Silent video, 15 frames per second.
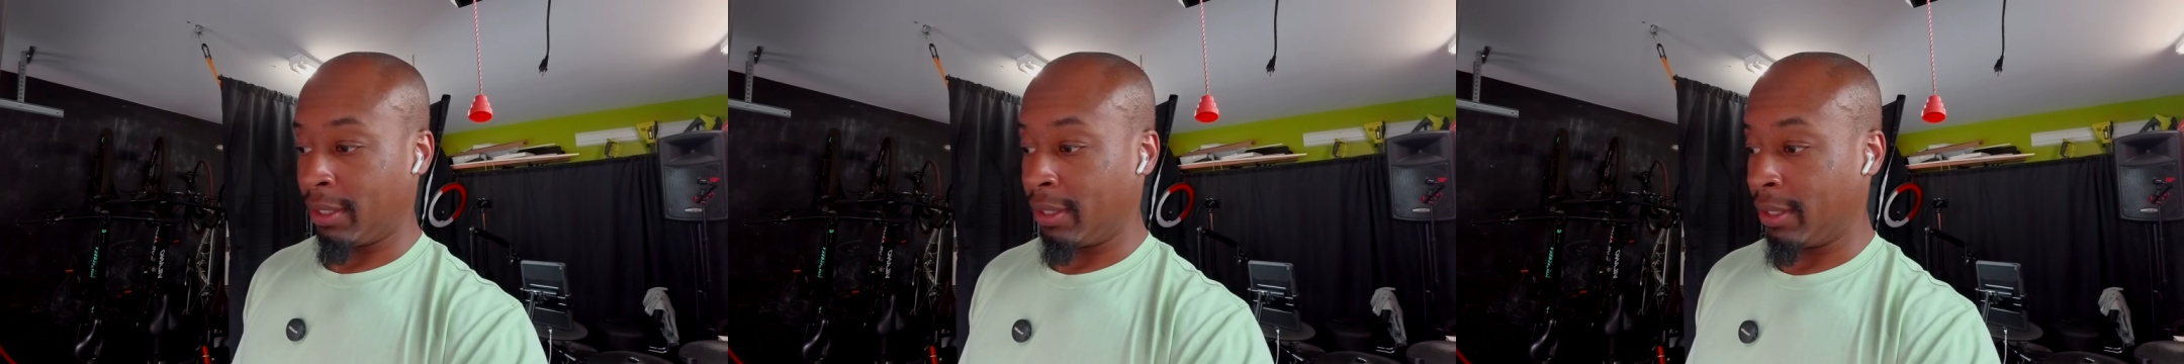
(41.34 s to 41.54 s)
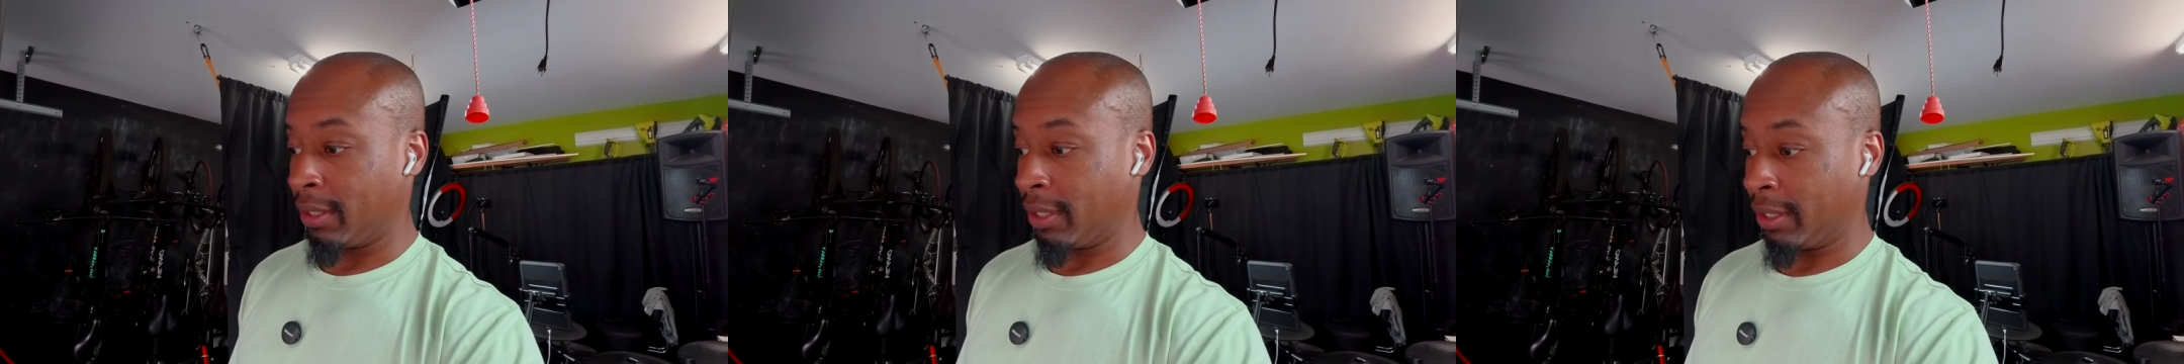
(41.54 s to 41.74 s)

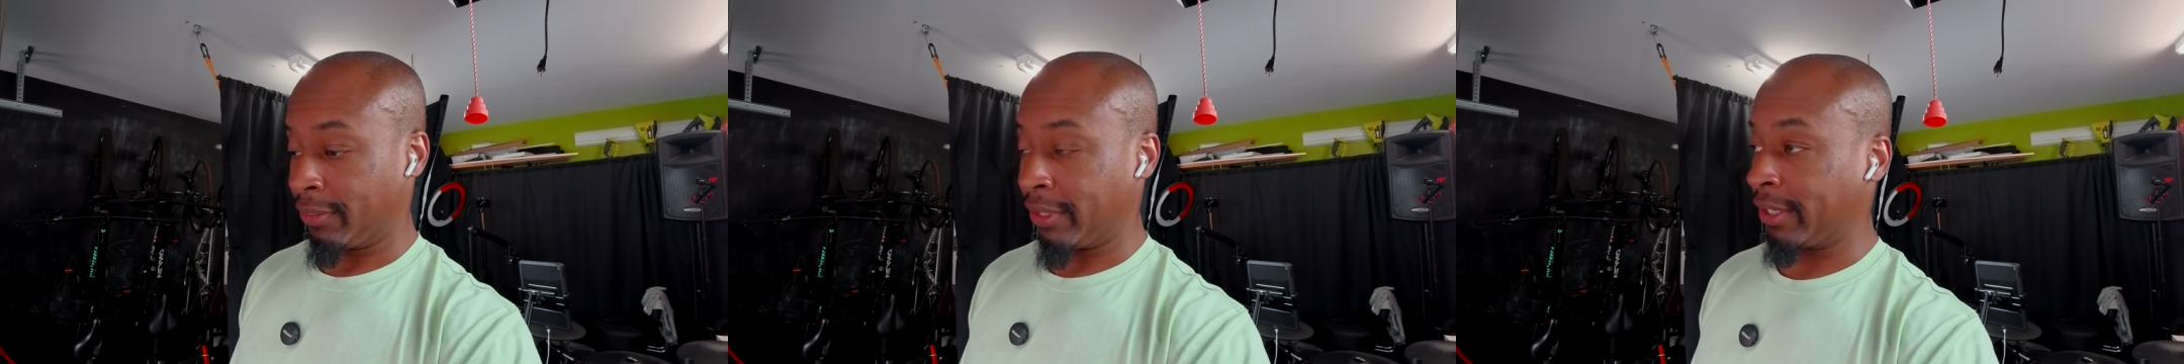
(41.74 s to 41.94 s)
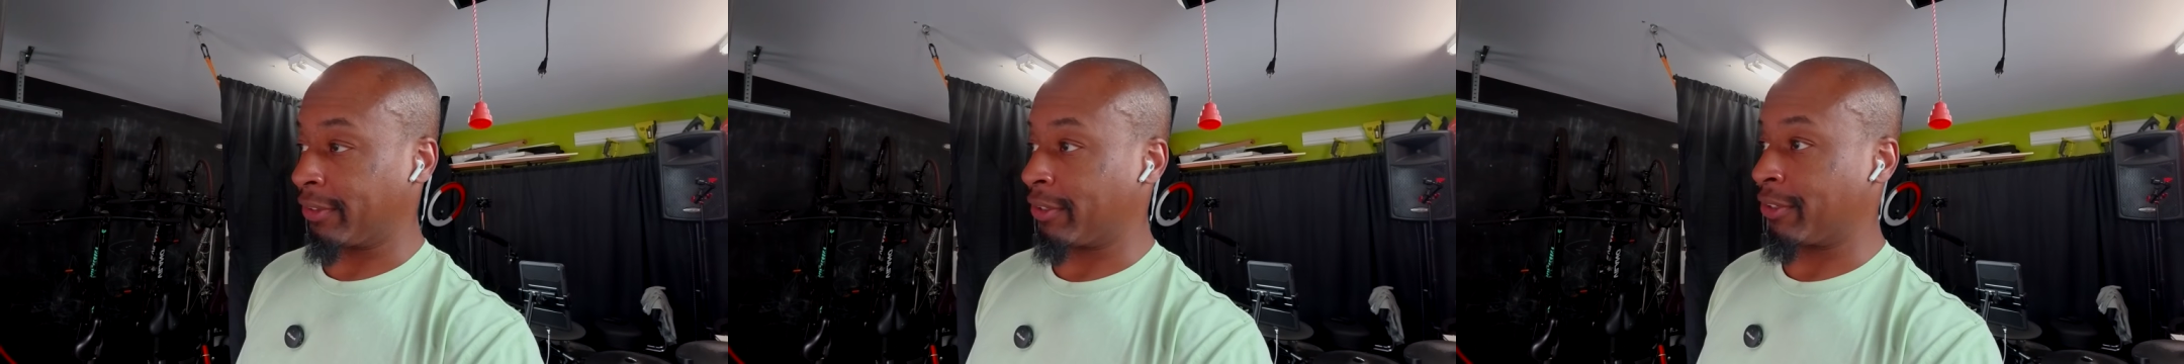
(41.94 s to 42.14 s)
they
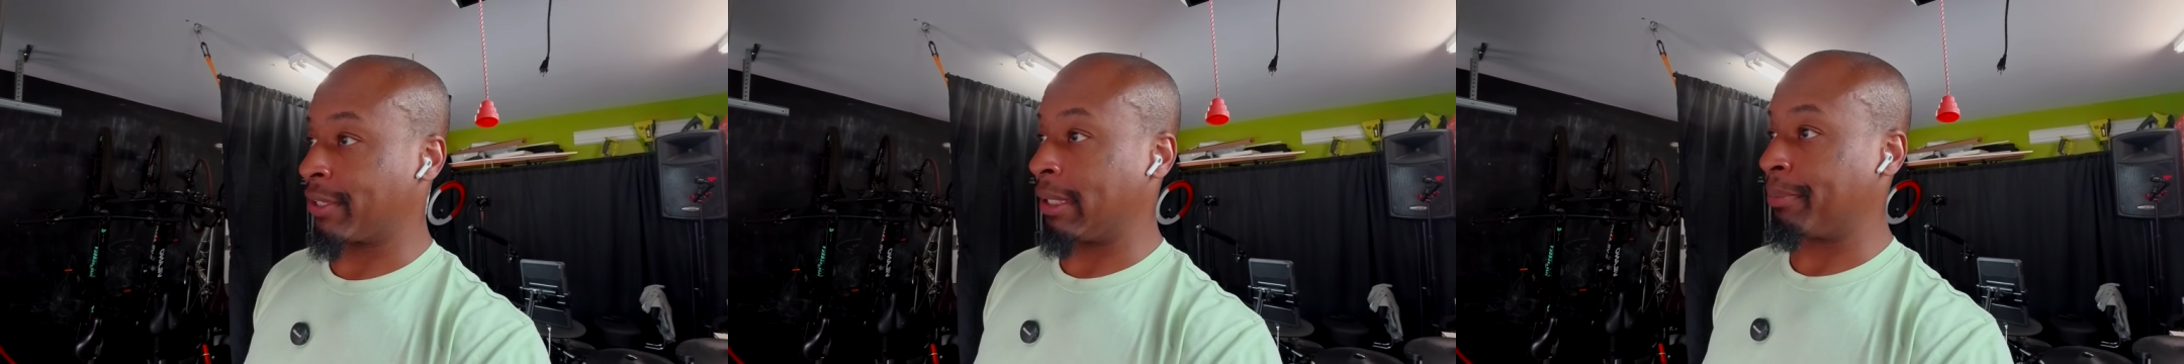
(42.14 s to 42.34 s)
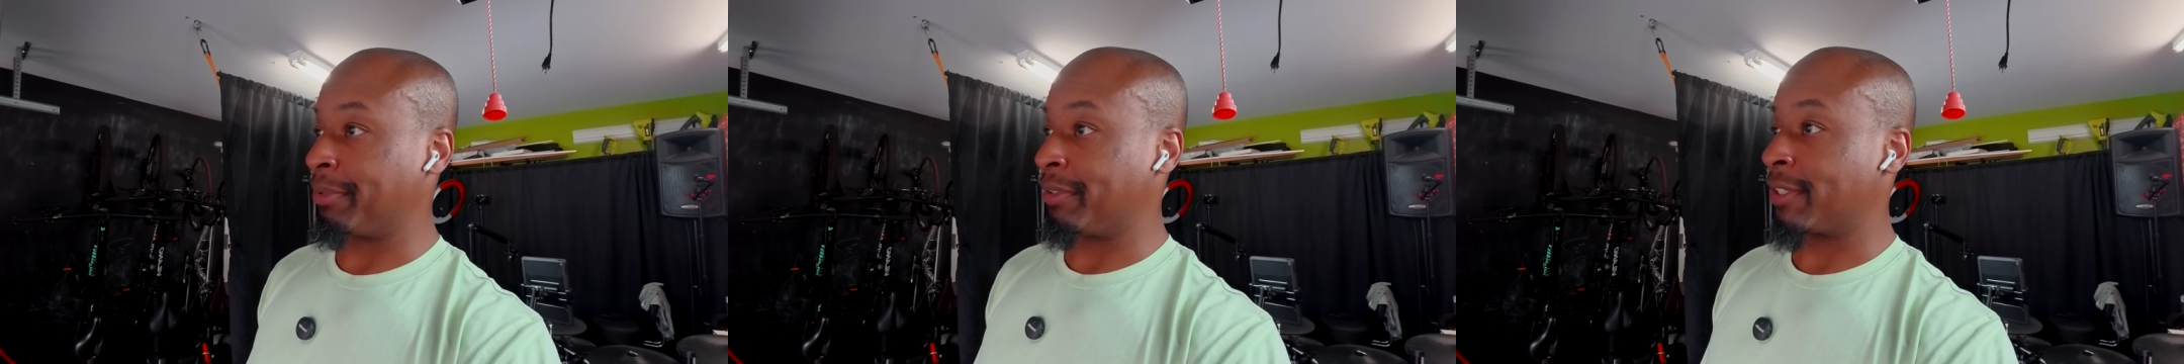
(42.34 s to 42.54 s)
think there's
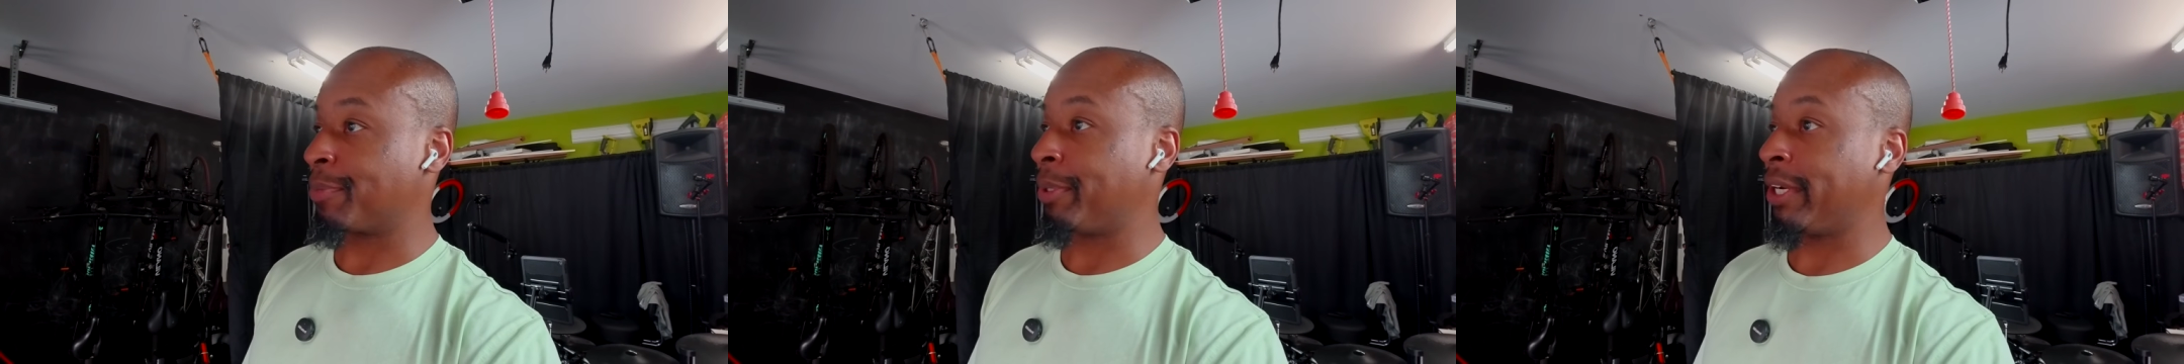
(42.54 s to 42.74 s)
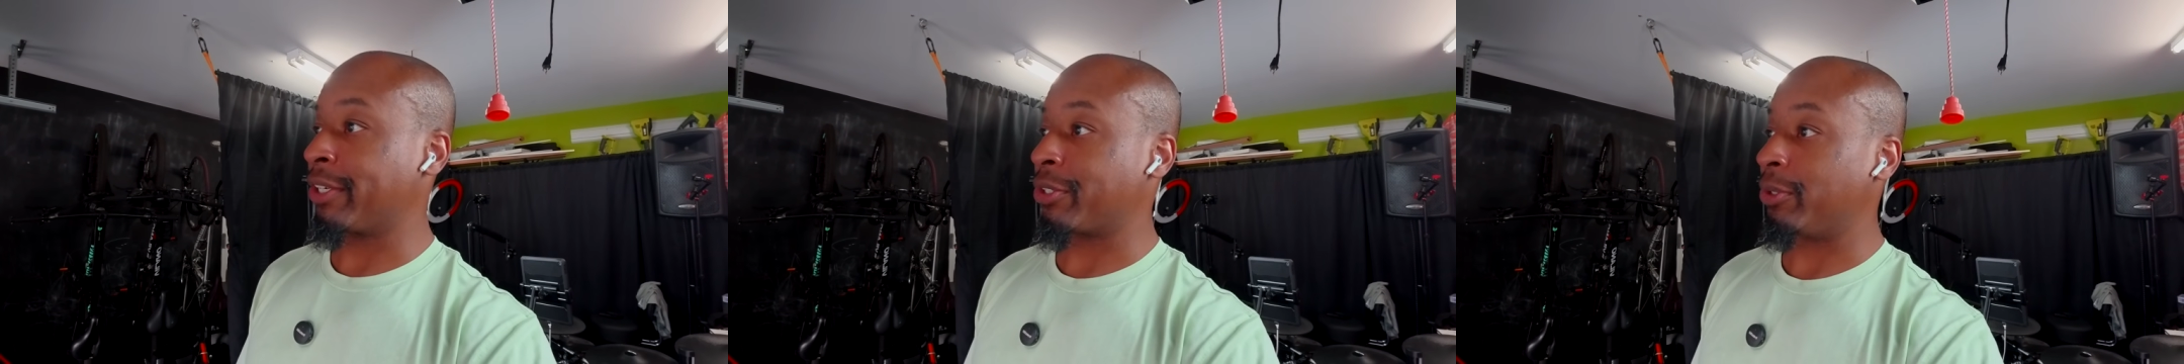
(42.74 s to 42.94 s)
something
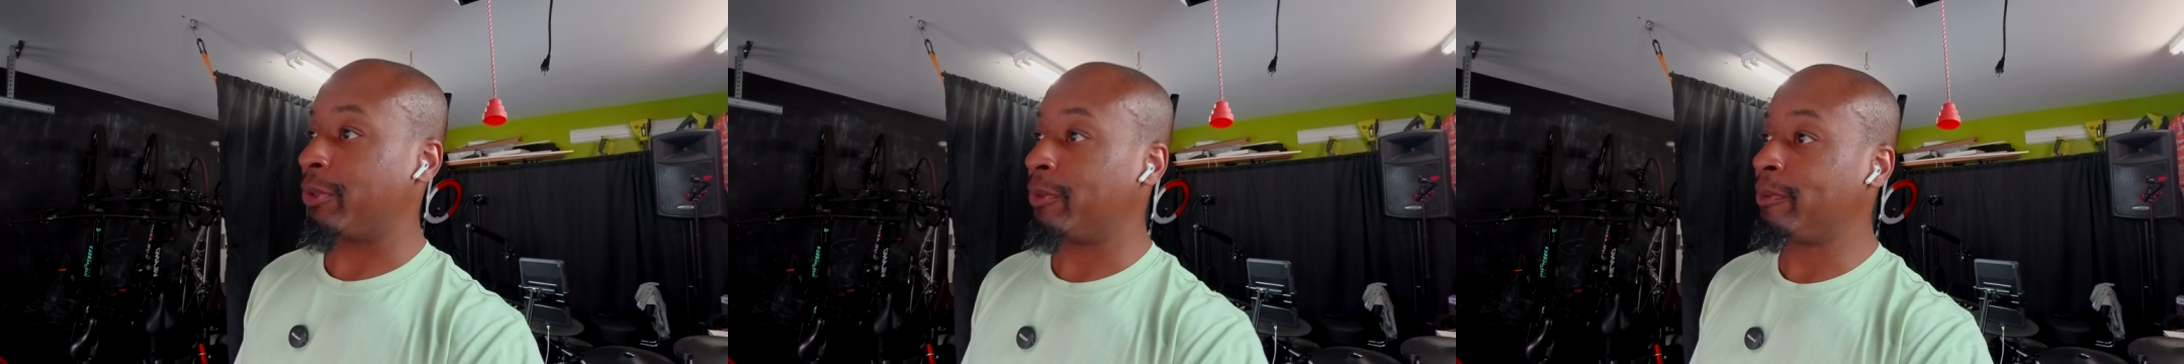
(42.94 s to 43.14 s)
special